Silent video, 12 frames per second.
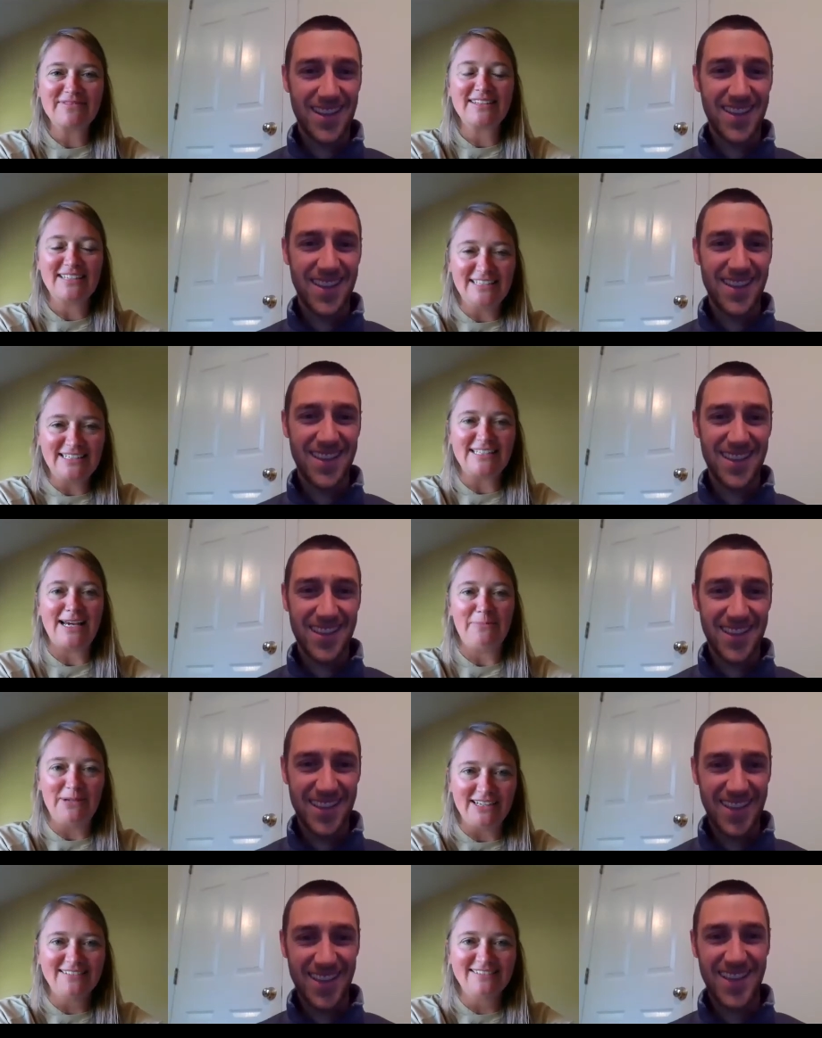Speaker 1: It is
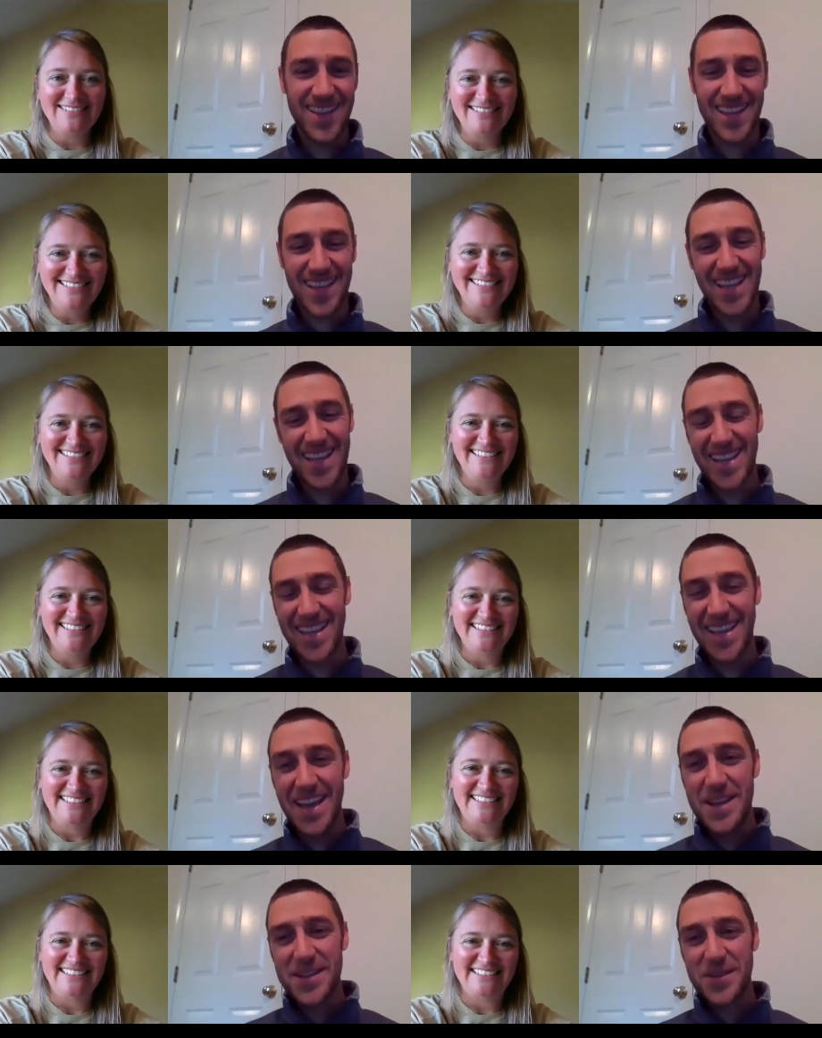happening.
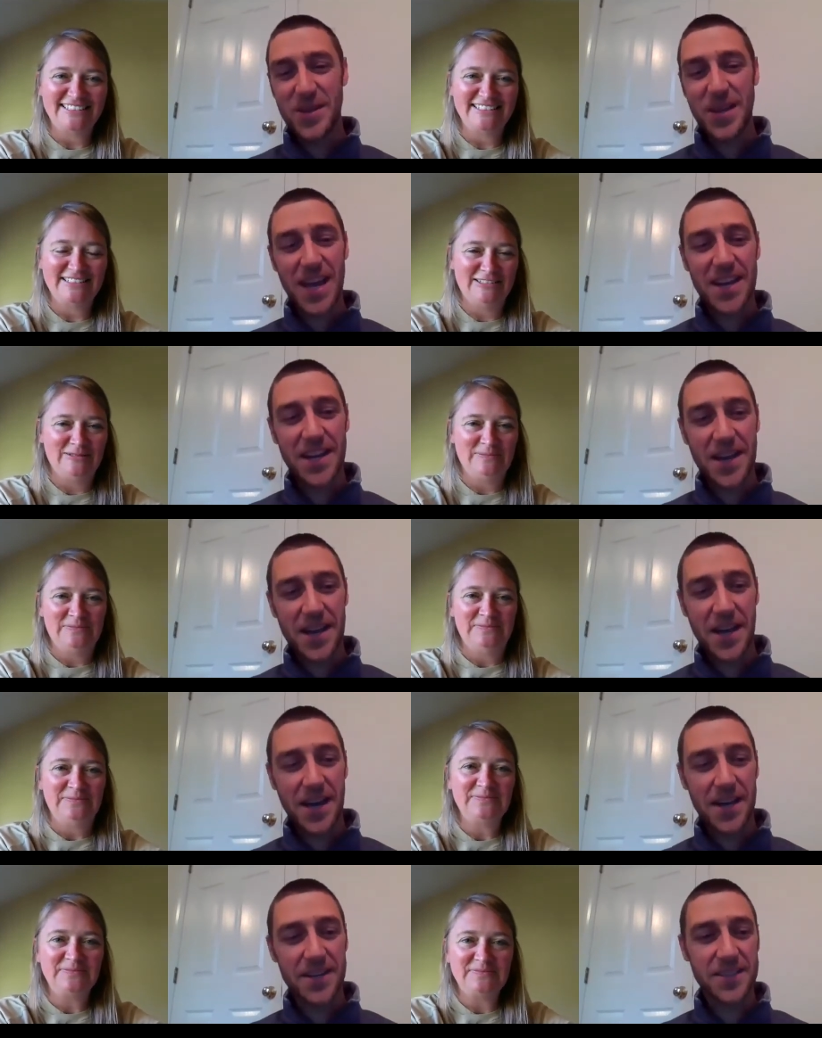
Speaker 2: So, kind of
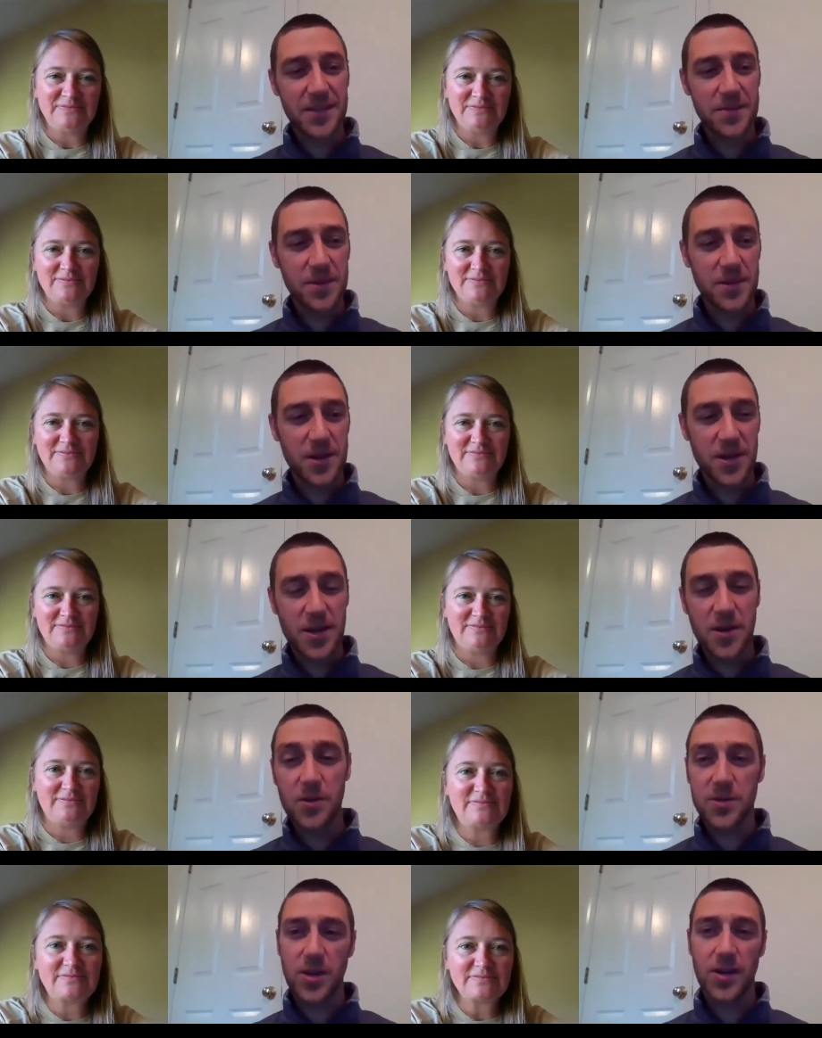on a similar
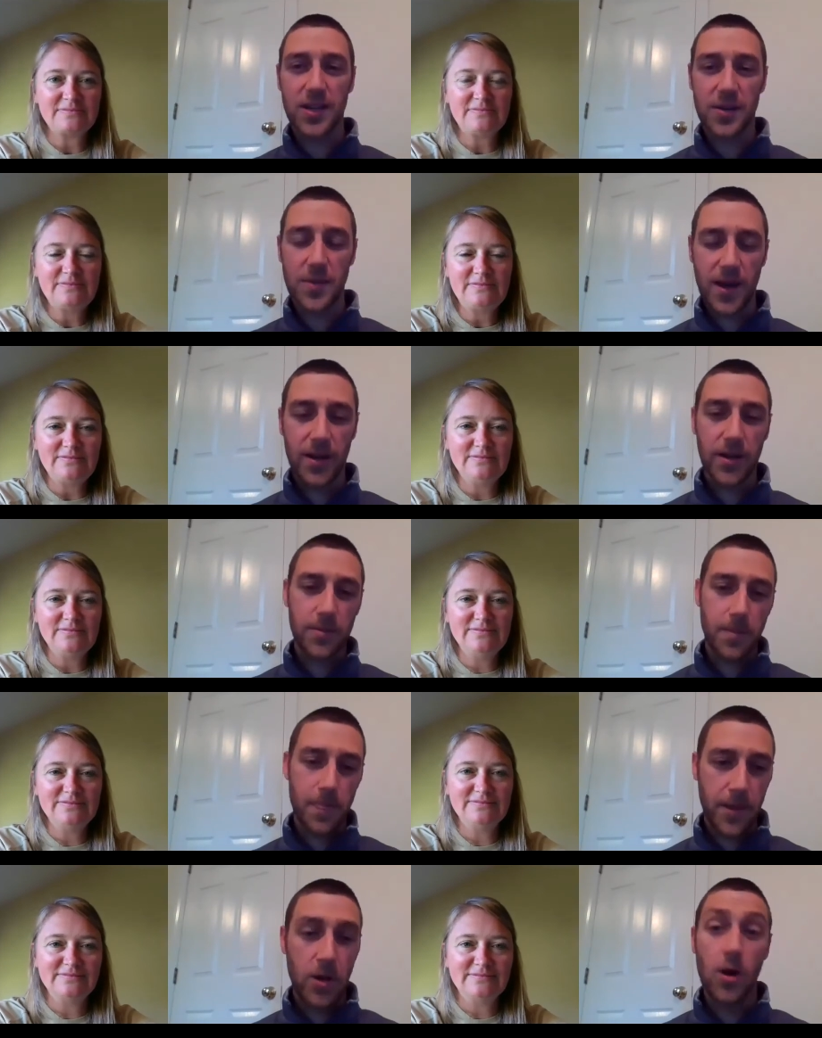note, talking about
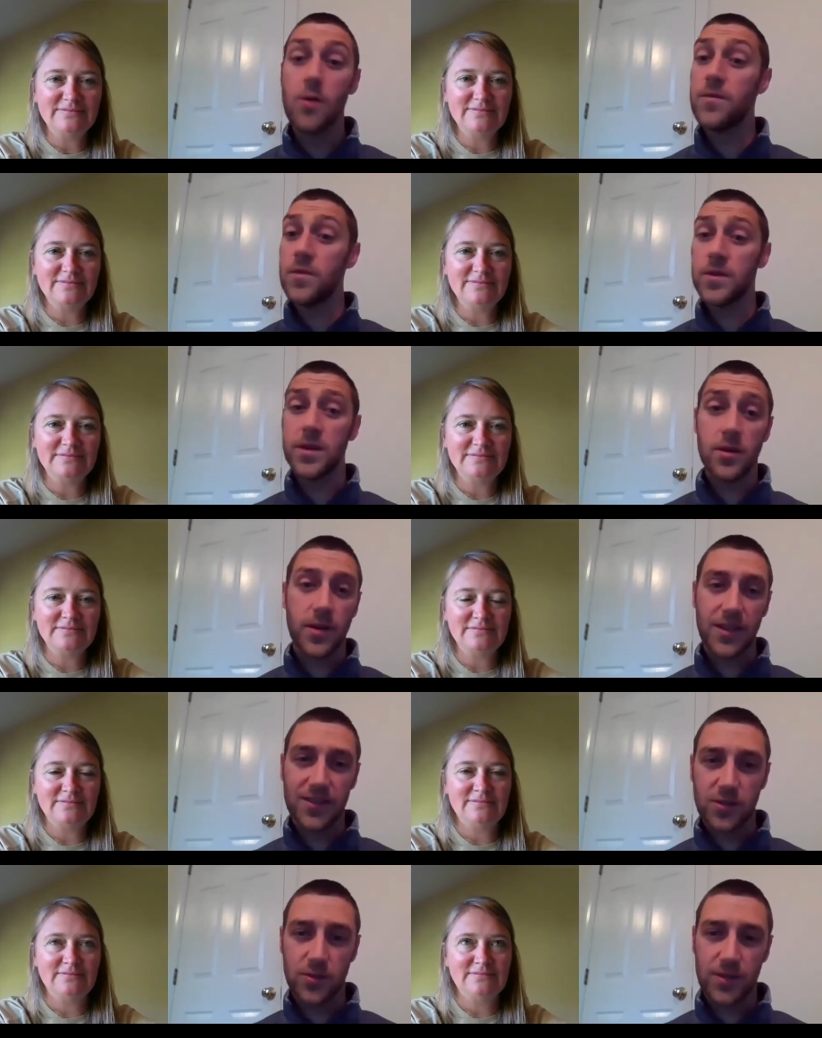you know hopefully
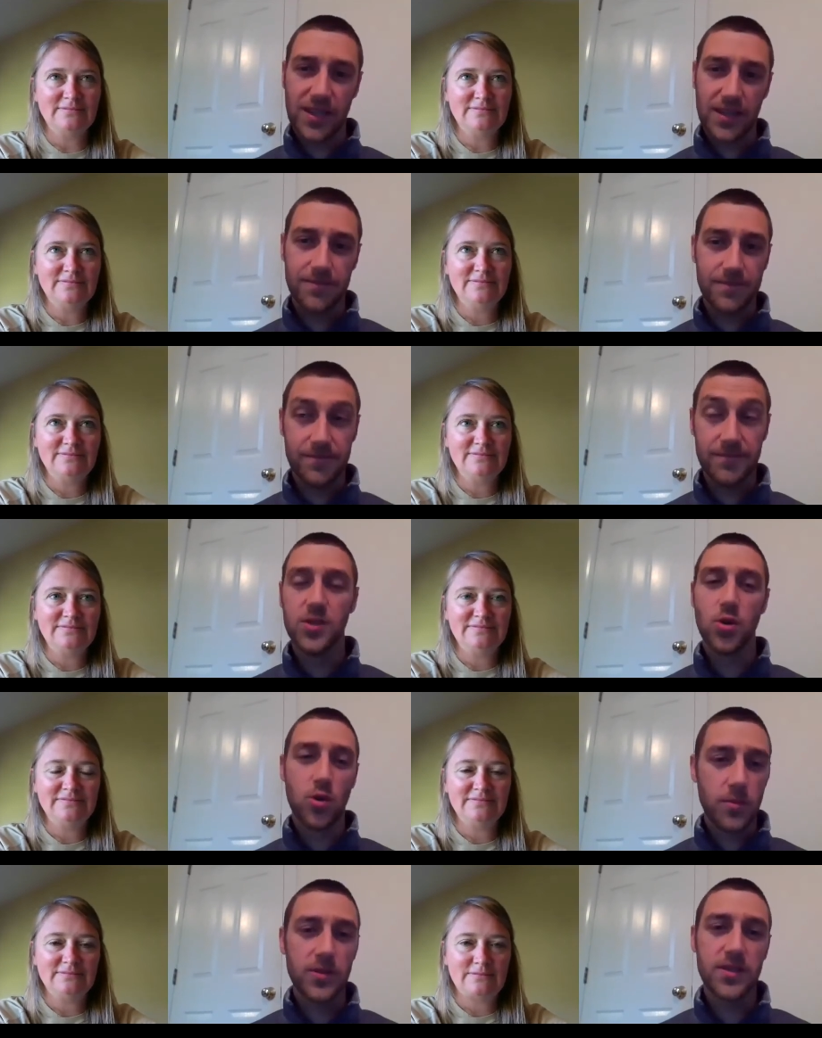going into a
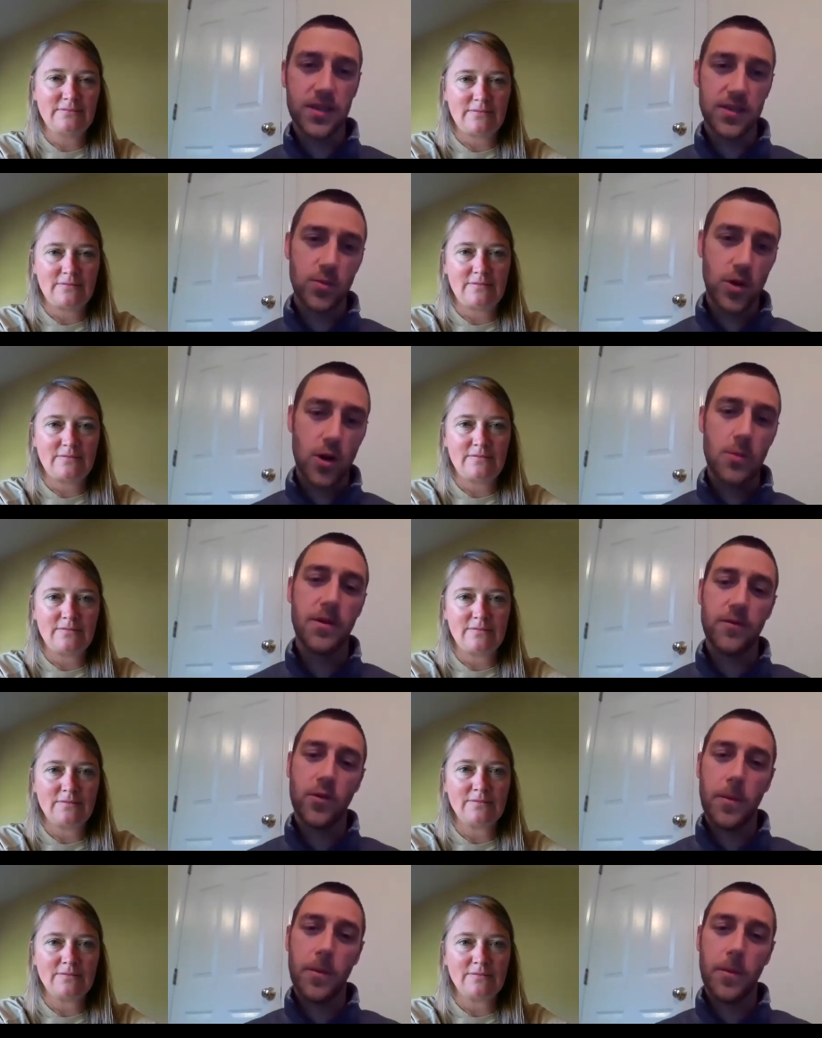normal season we're hoping